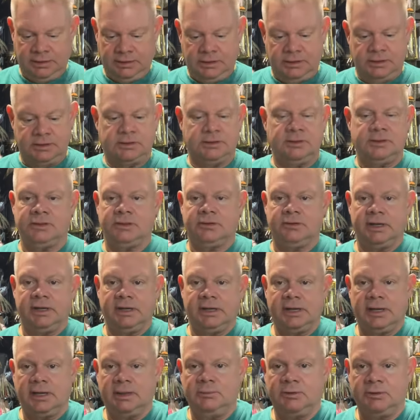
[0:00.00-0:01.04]
So that's a great
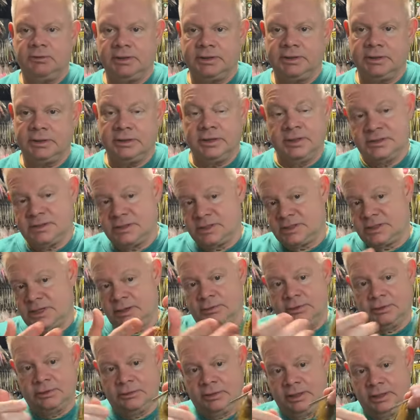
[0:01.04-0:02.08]
combo right there. That's the
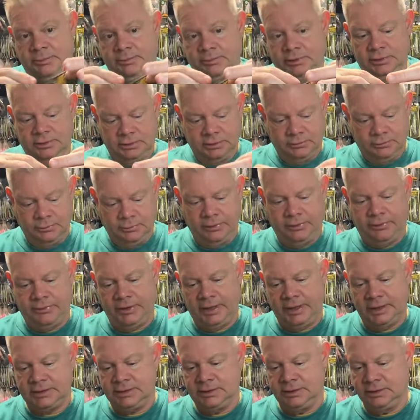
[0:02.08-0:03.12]
sour grape with
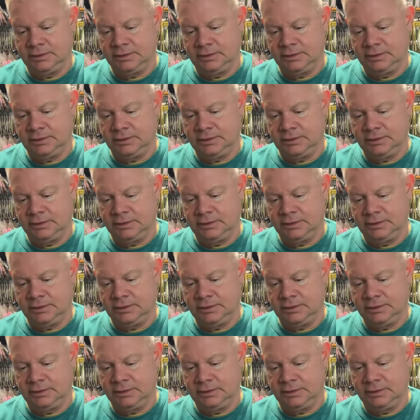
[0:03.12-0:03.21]
that